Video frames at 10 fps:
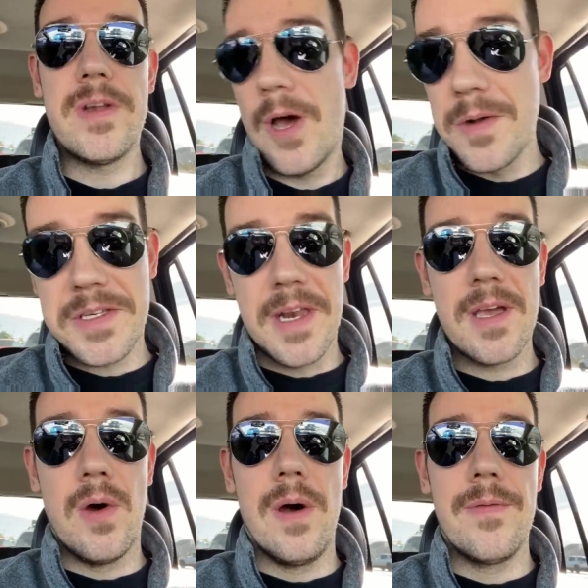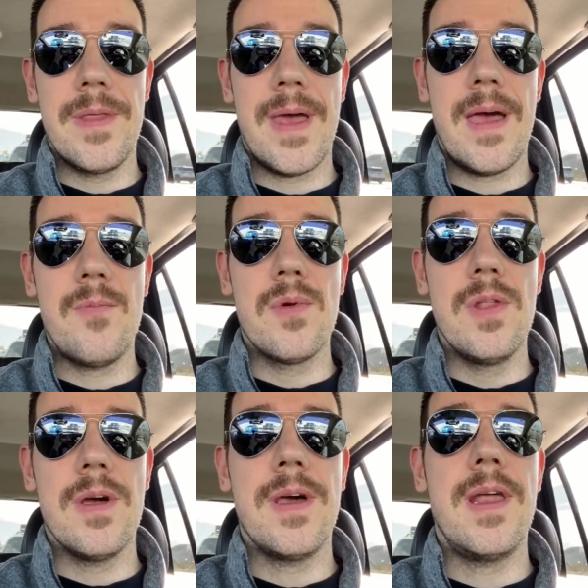You know it's going to go over that. We're
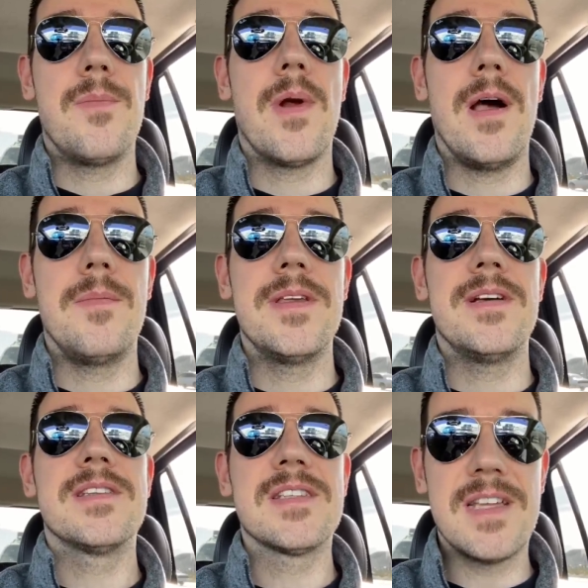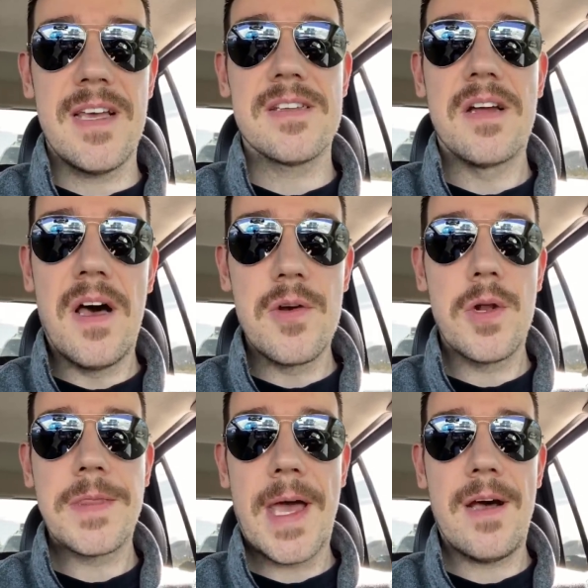looking at probably a
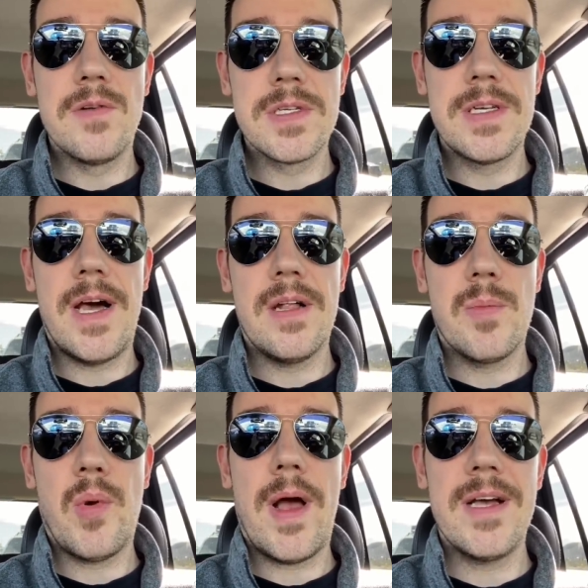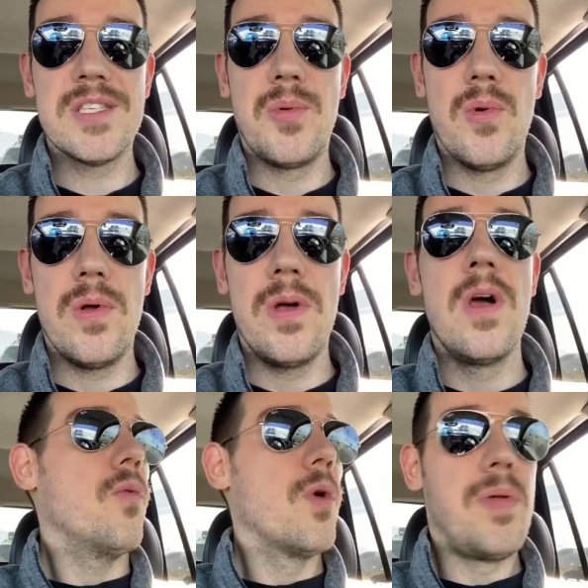$600,000 prize pool.
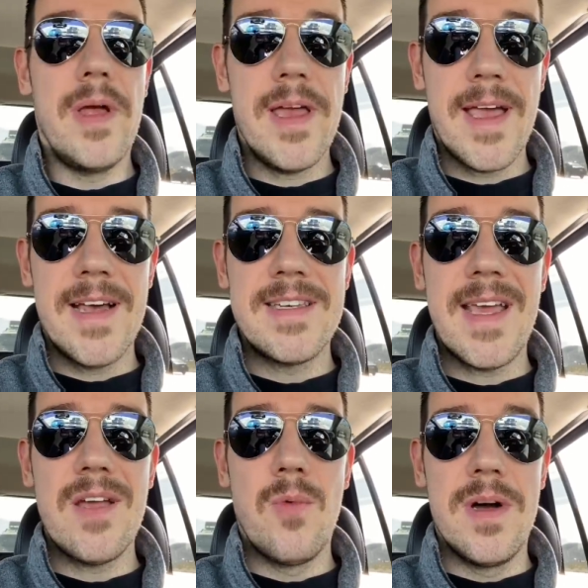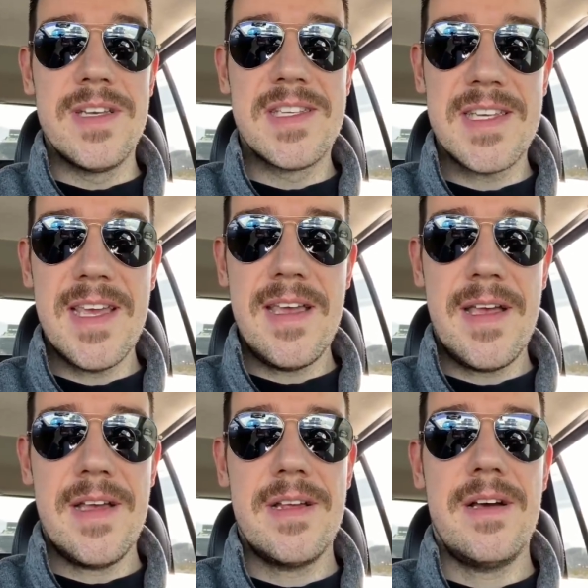We're playing on day
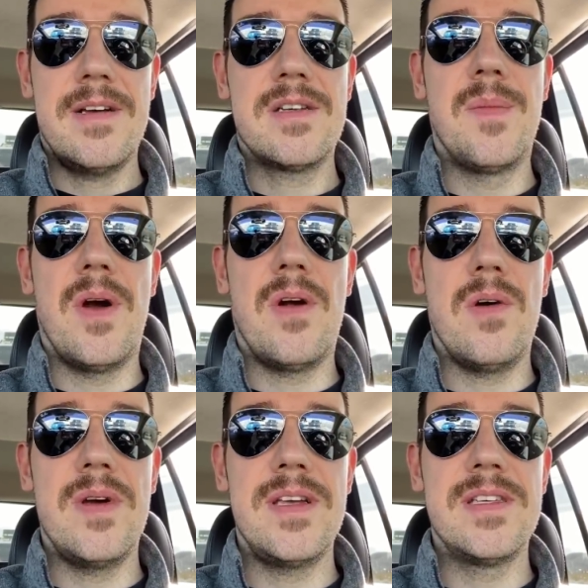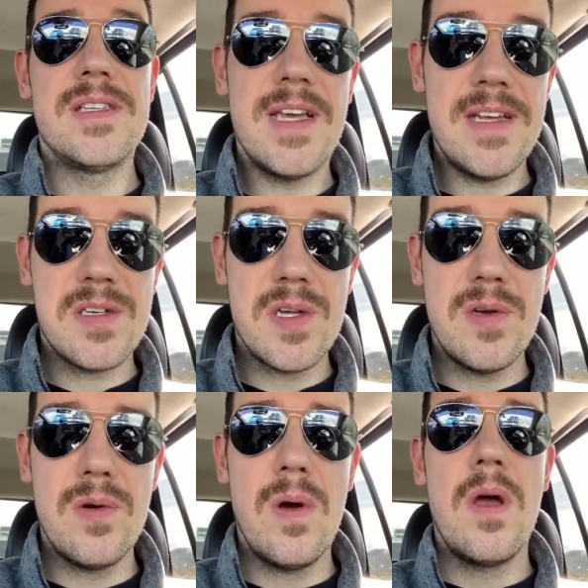1C. Tomorrow is day
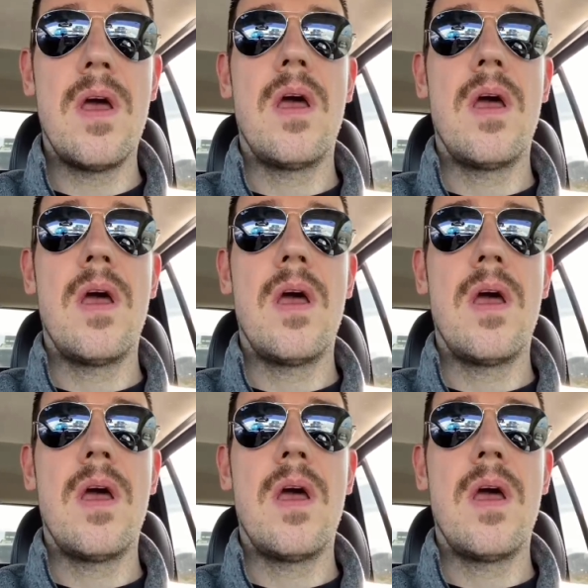2.